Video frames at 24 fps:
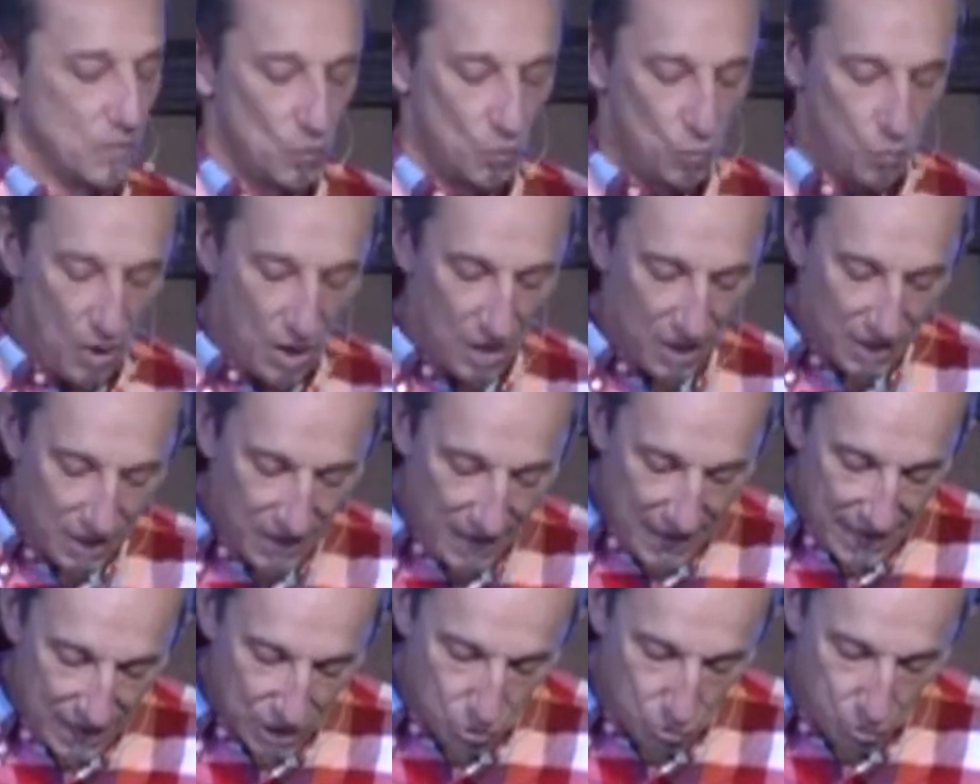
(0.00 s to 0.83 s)
What
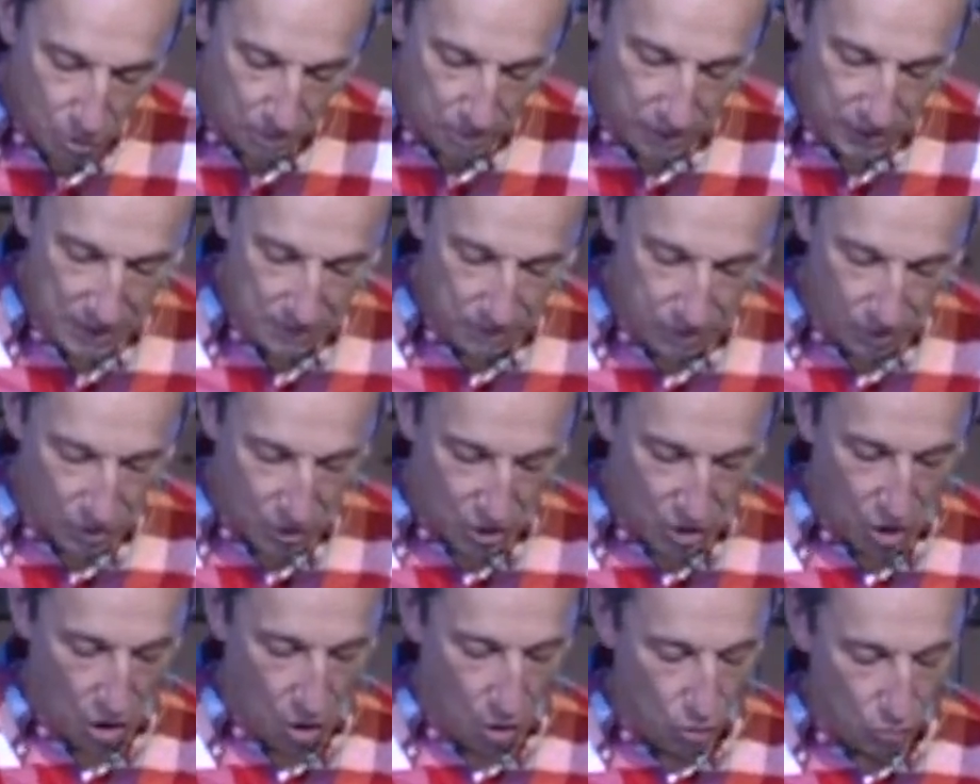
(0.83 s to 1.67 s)
lengths will people
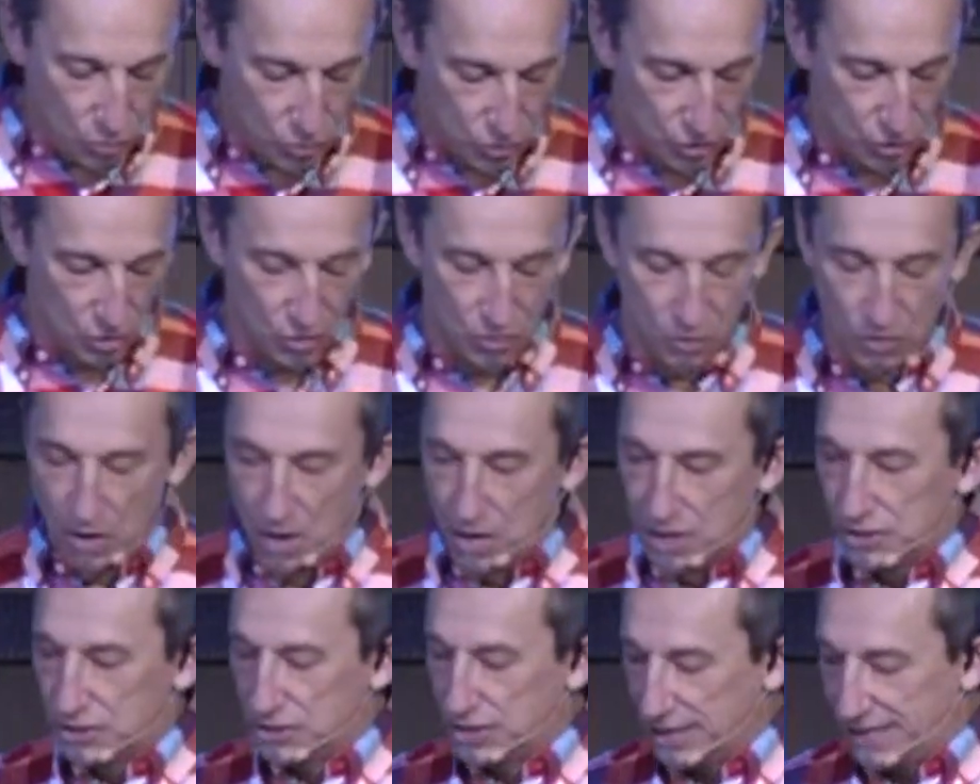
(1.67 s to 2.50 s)
go to
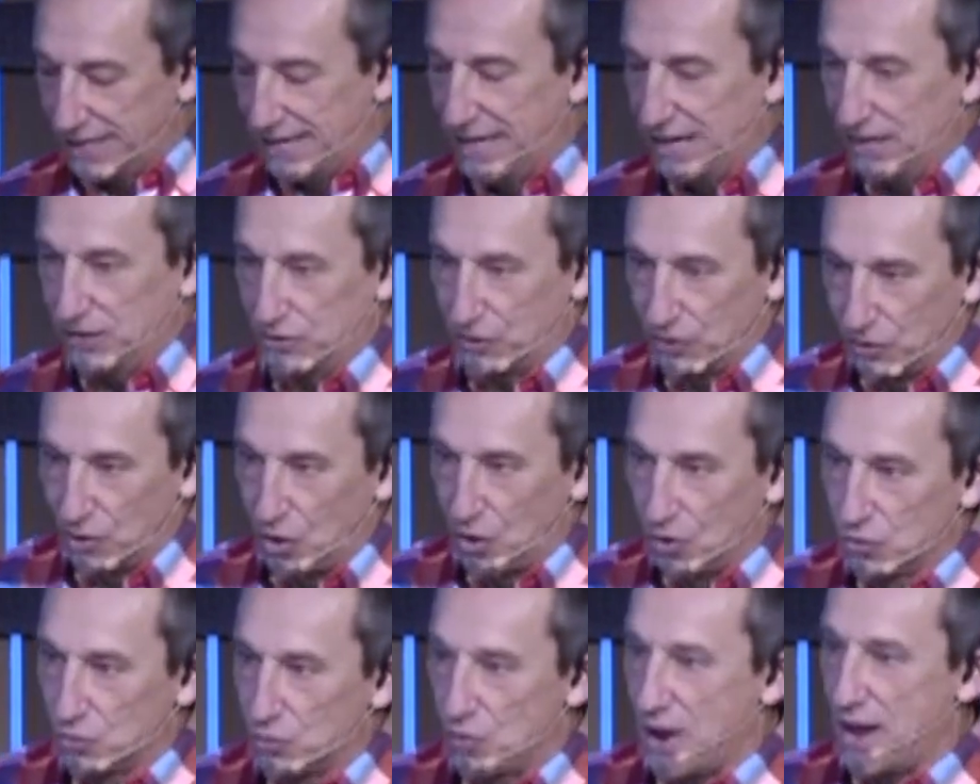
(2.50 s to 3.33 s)
to get their
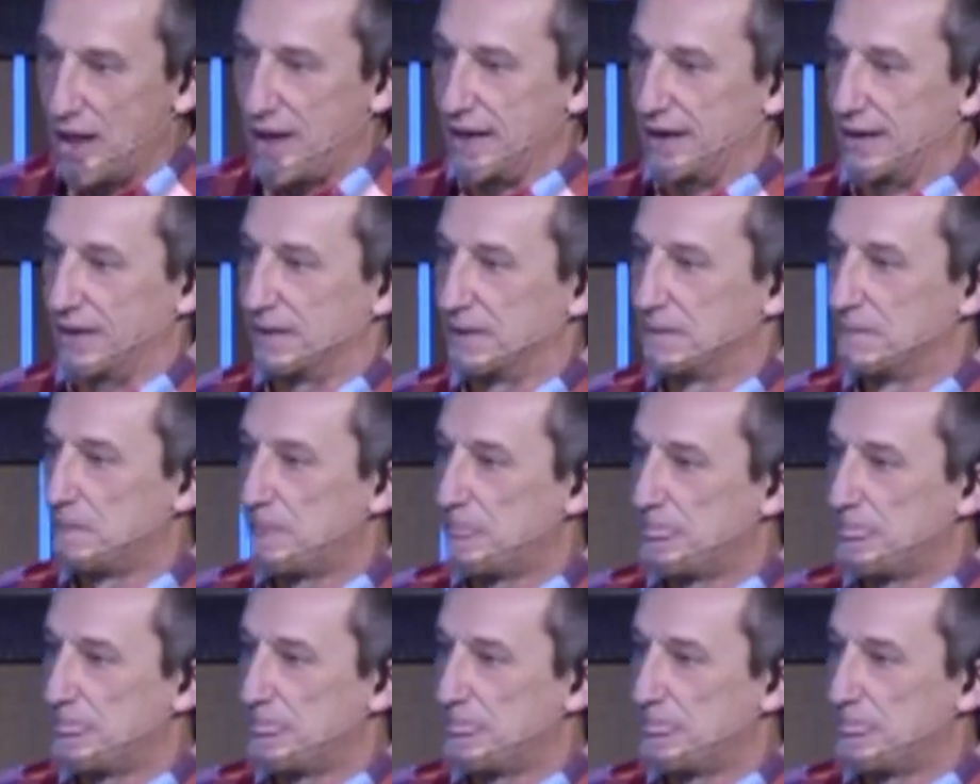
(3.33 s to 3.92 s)
own way?